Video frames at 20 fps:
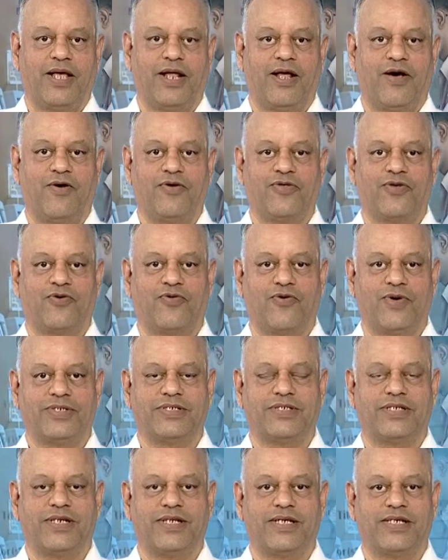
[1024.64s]
Now the
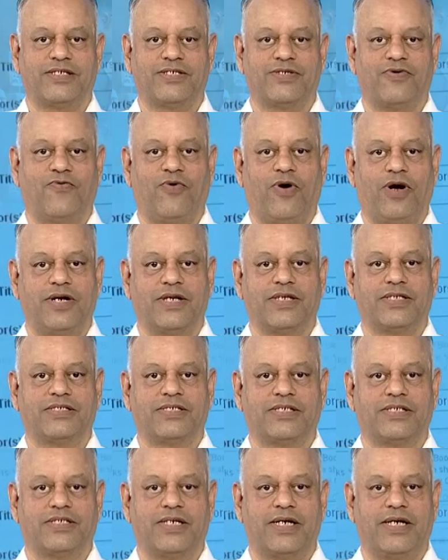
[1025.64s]
question is, what is
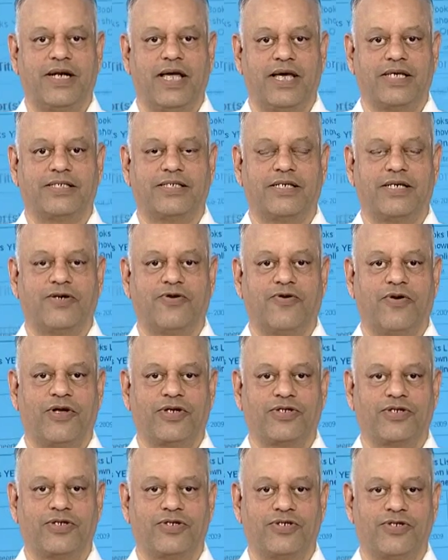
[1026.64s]
this indexing
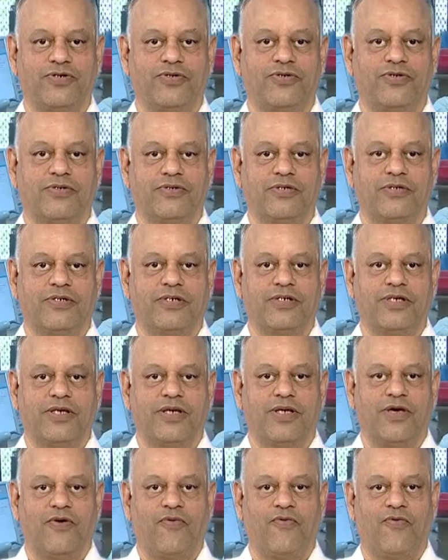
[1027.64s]
going to do
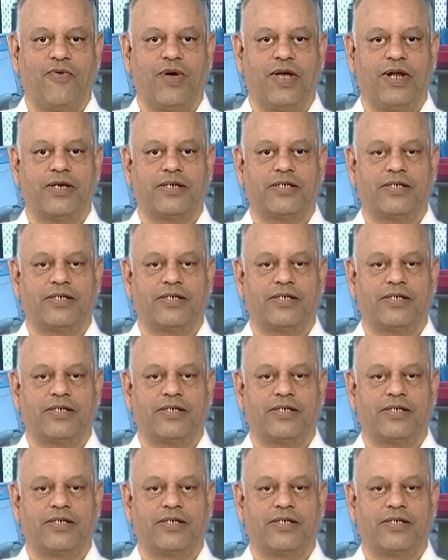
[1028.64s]
when